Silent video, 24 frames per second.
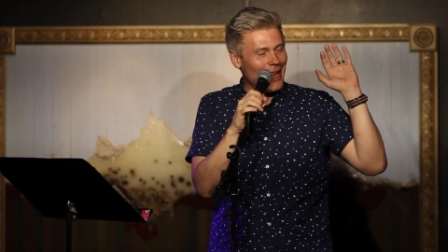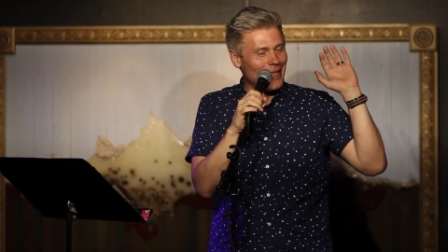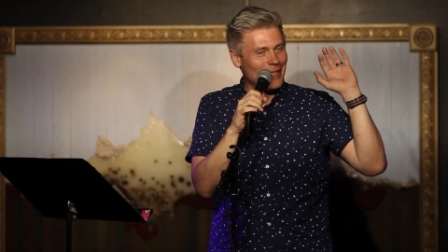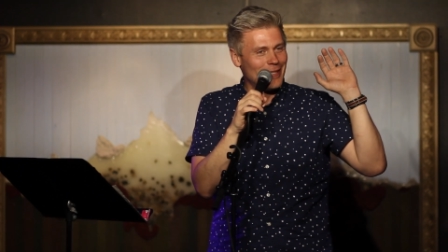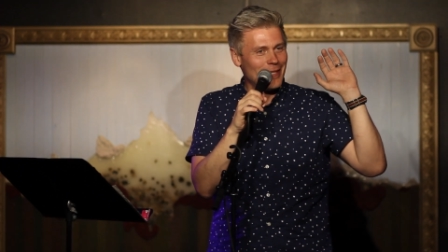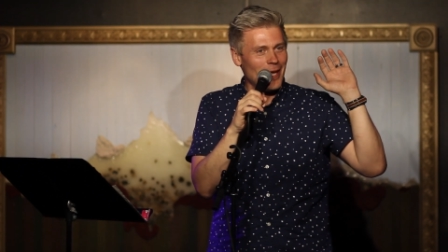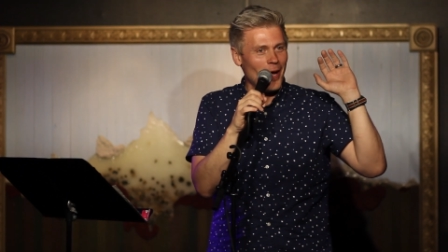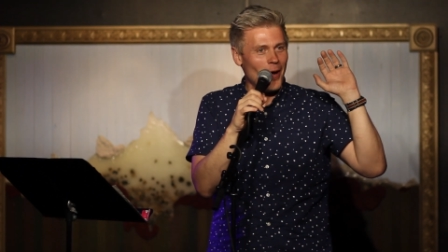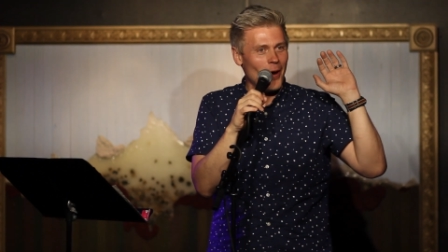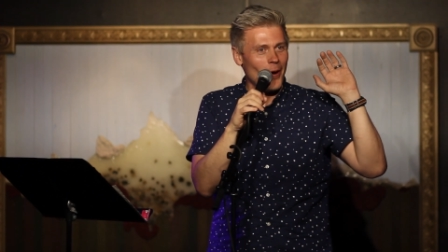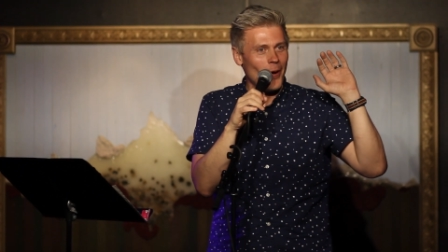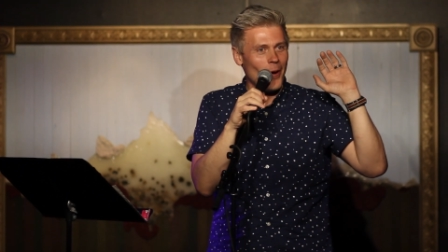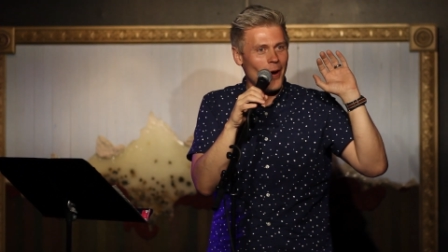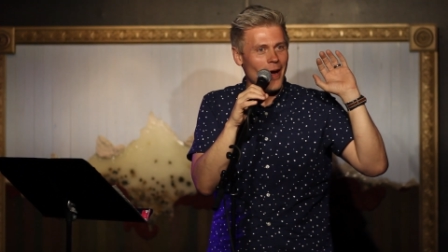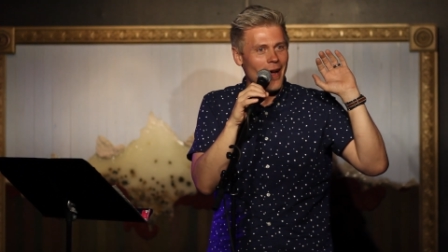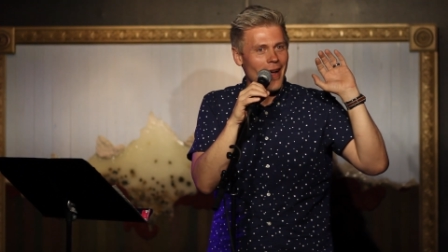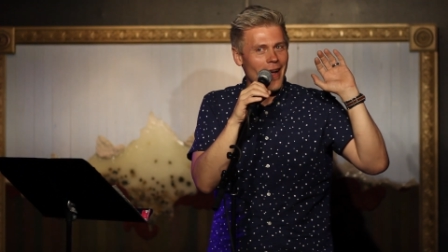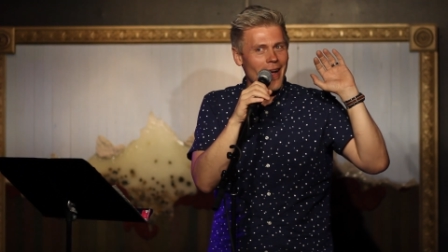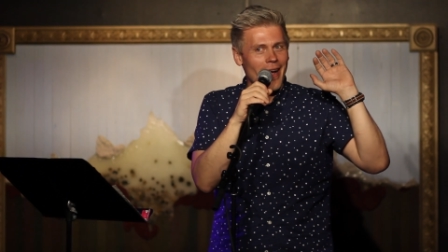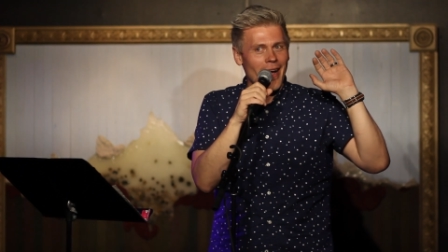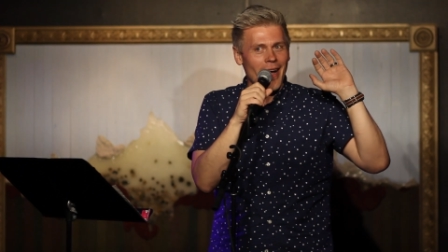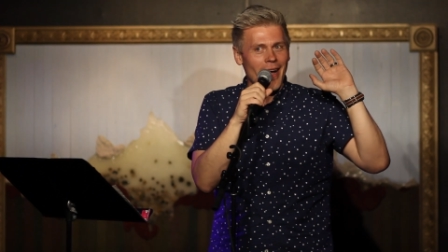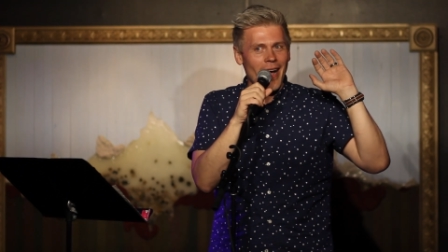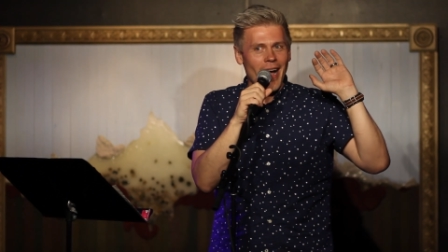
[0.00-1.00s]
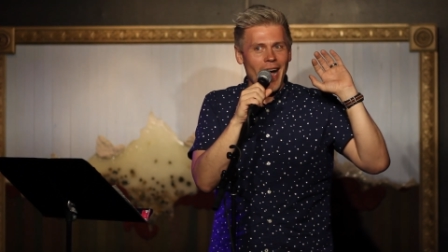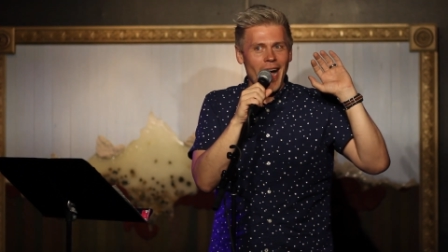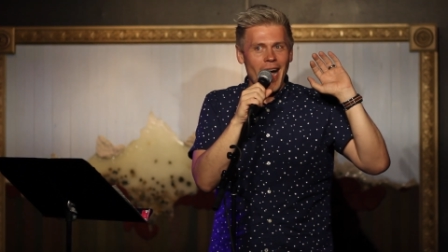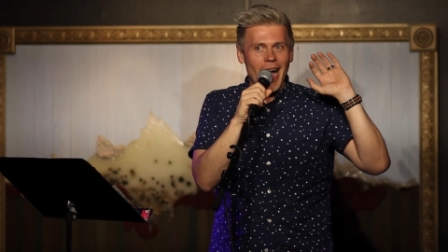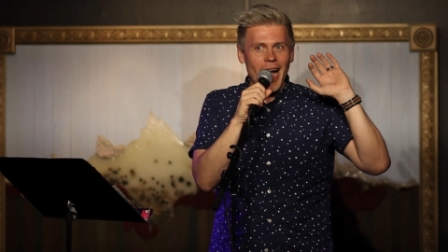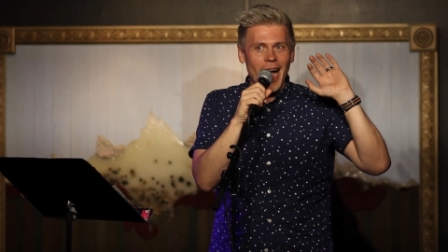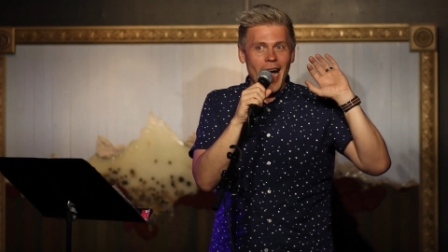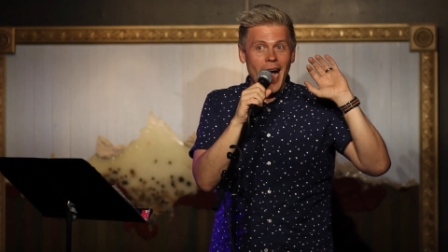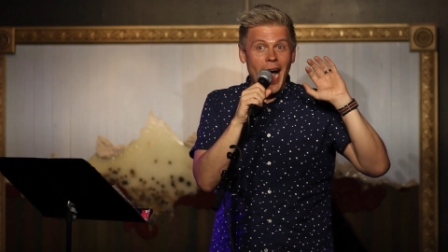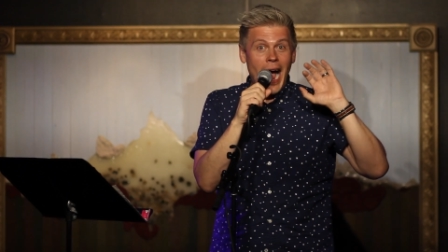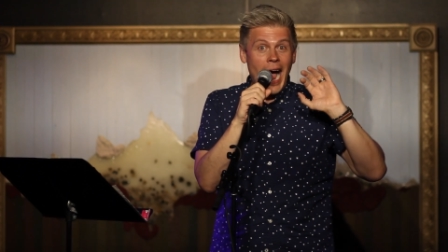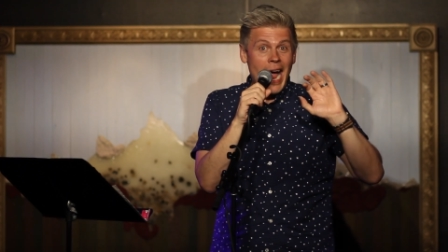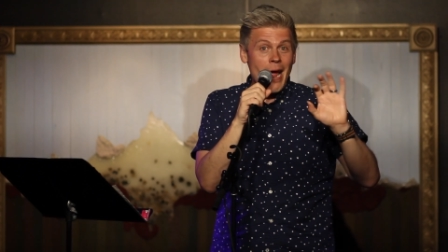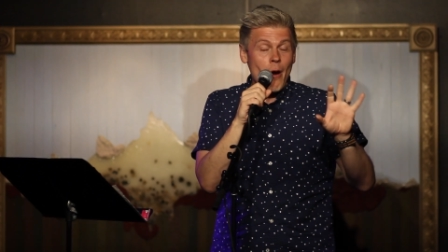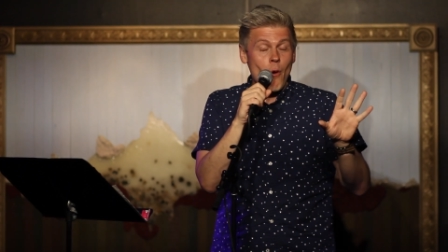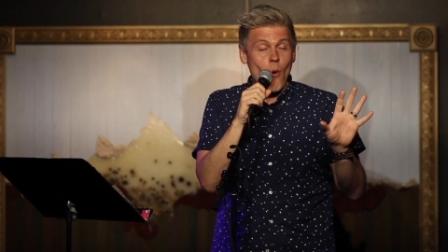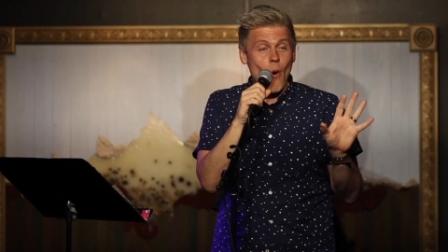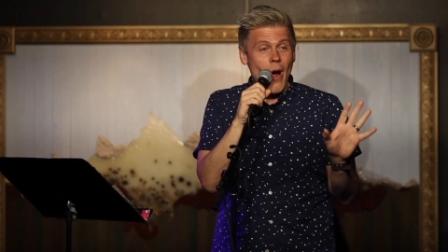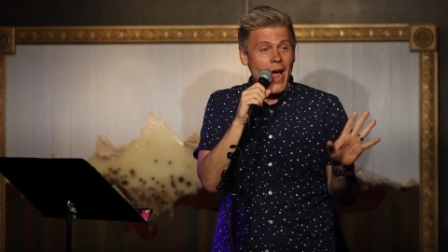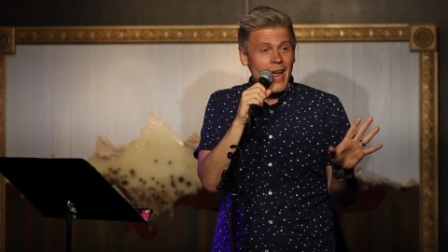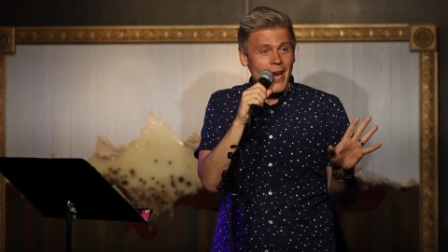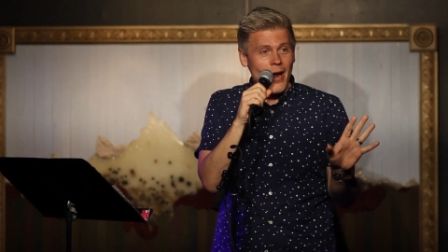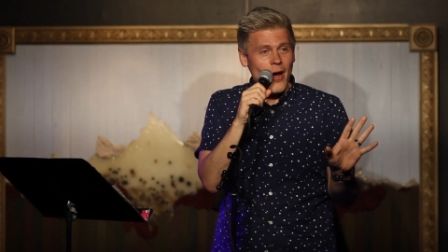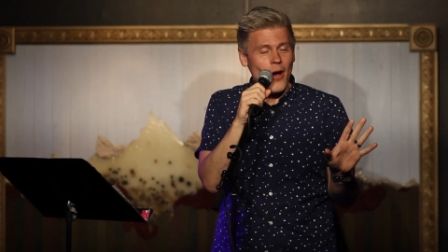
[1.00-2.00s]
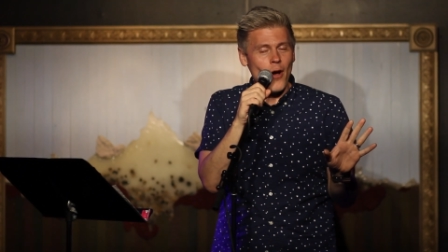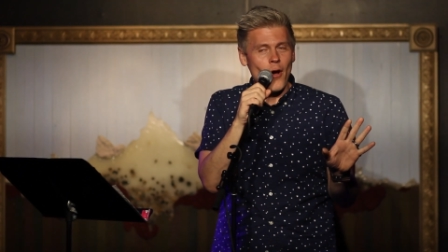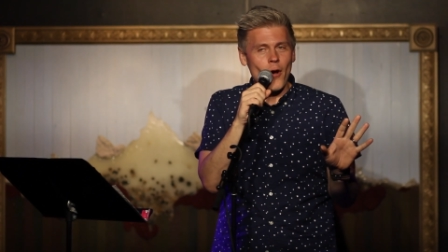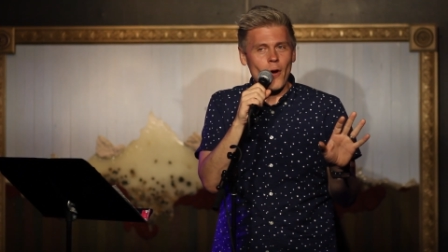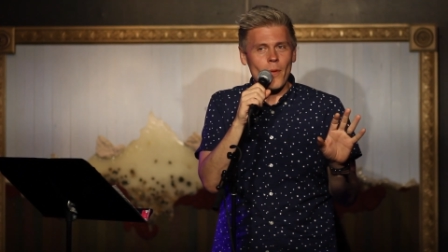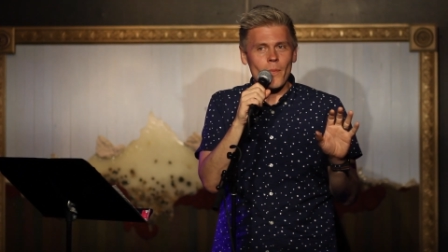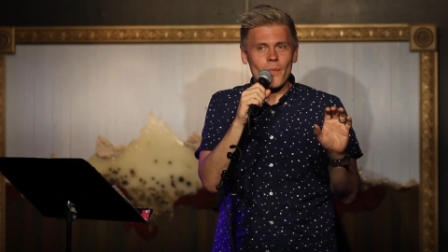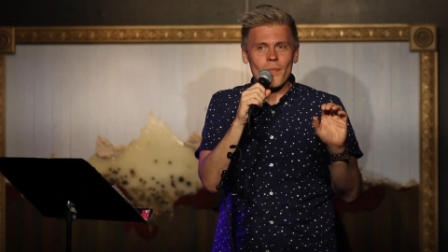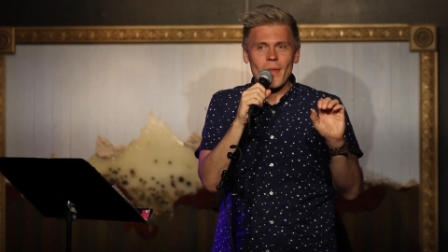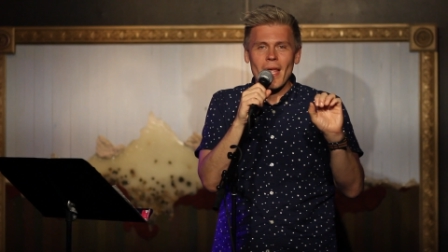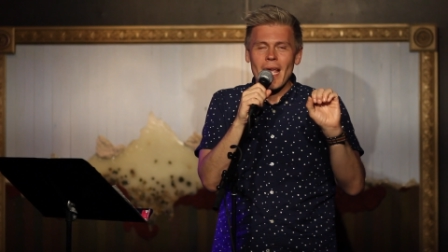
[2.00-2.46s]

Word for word: and so I went home,